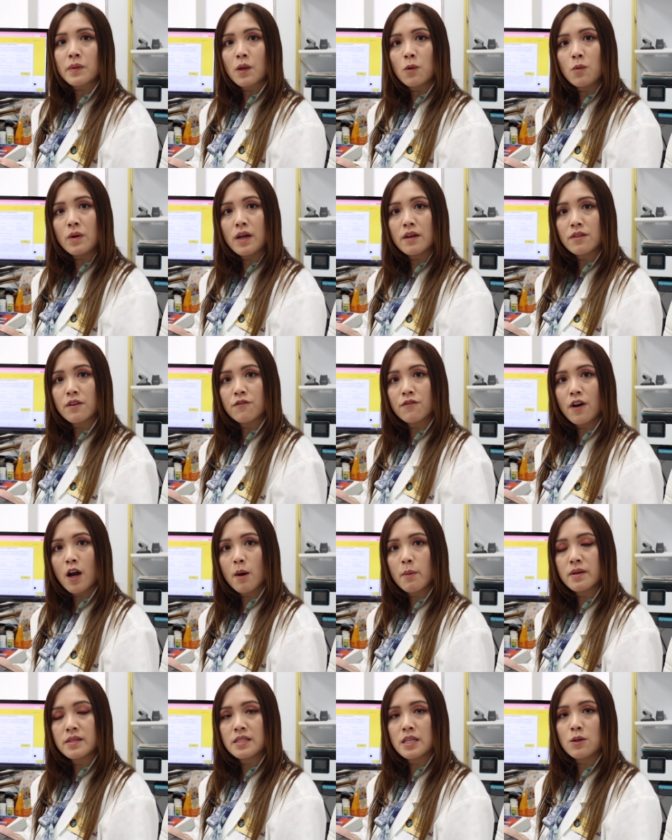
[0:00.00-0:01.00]
we at the
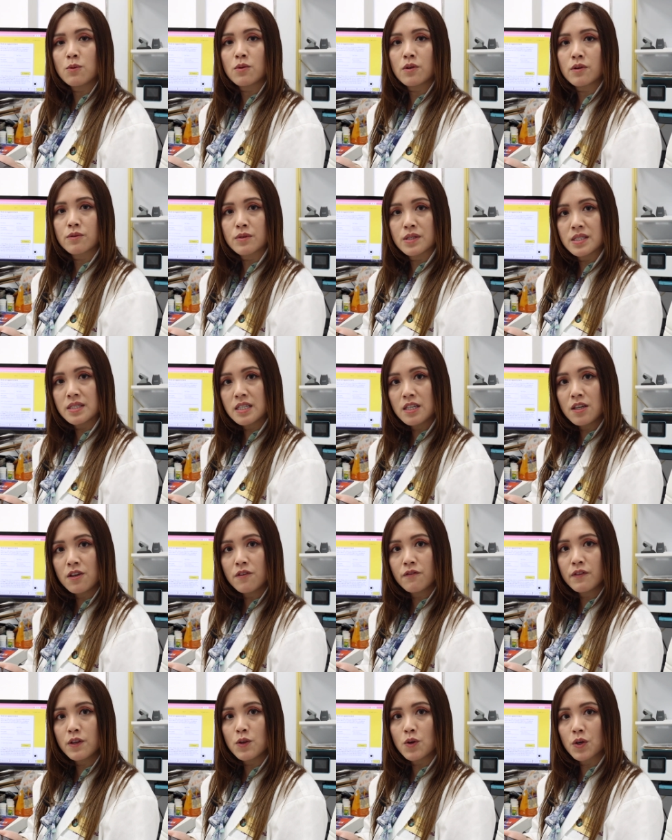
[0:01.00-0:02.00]
pharmacy will
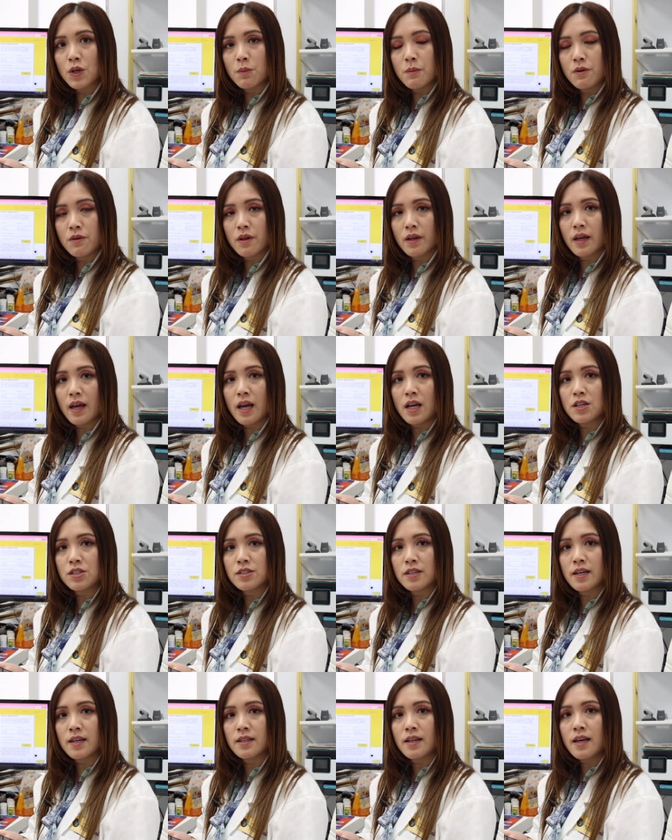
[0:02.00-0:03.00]
receive your
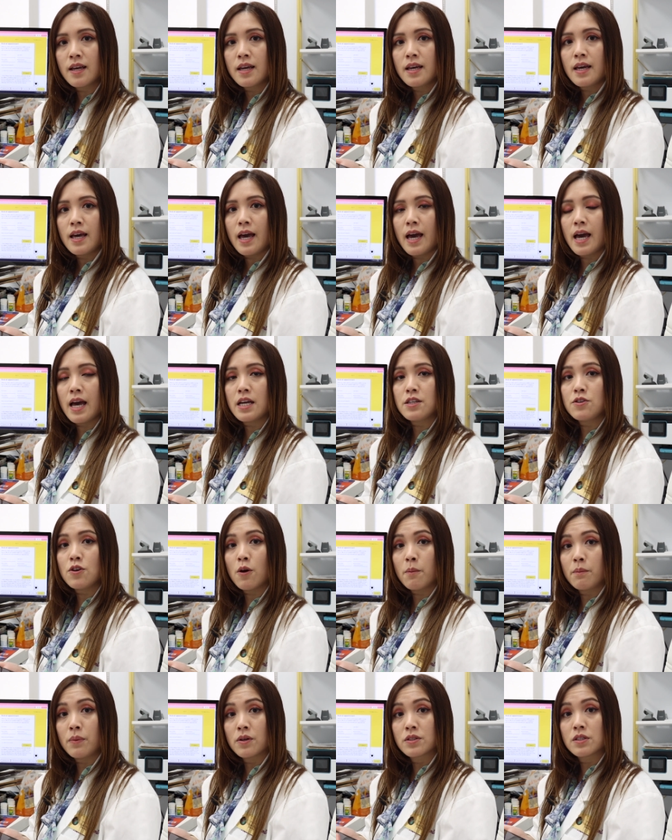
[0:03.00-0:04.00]
communication and
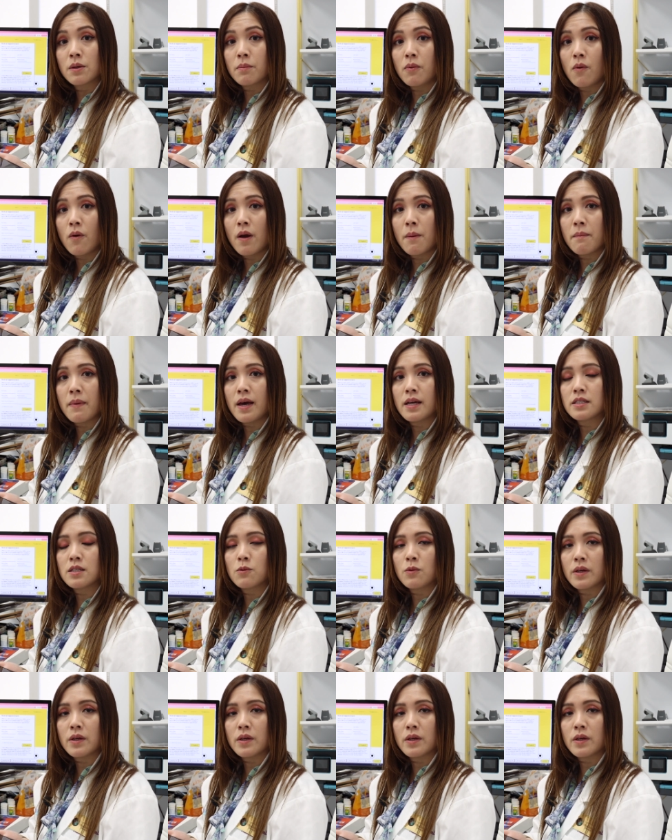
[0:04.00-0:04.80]
your booked appointment.